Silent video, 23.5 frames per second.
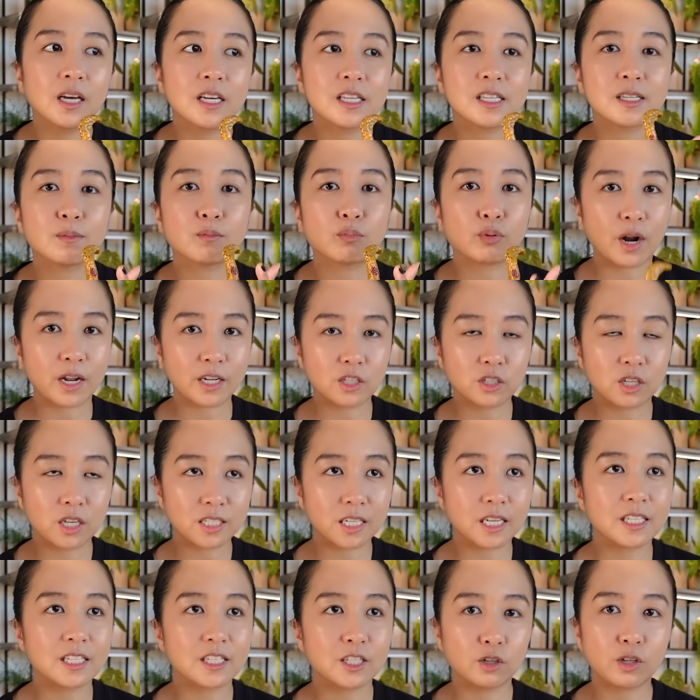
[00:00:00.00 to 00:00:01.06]
some pretzel because
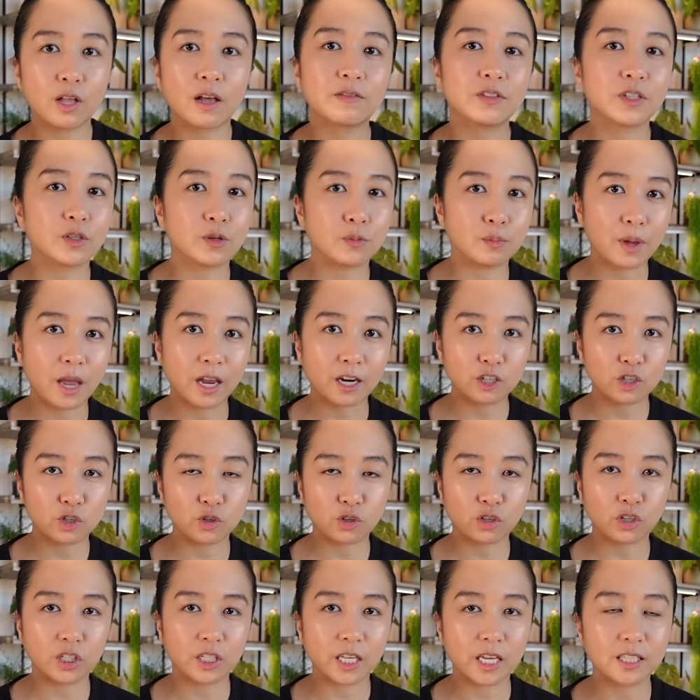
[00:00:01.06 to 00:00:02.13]
I still have some
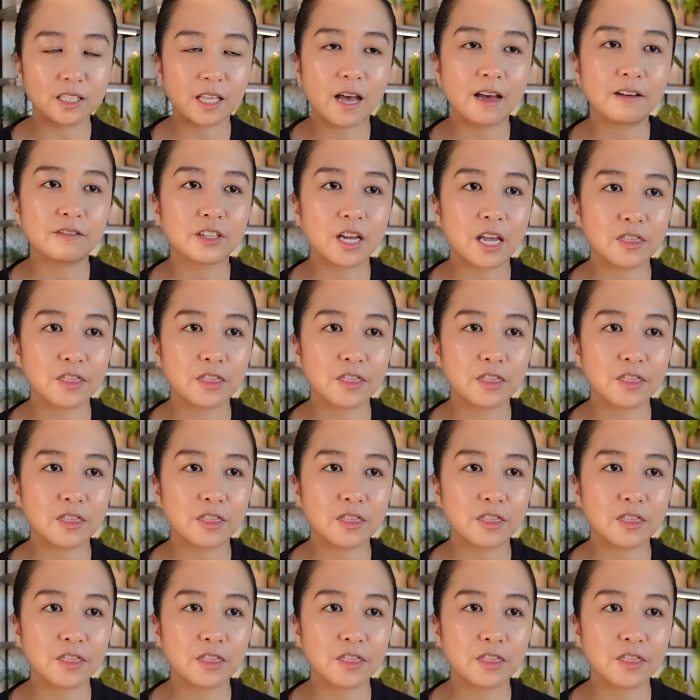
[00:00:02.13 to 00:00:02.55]
extra clay left.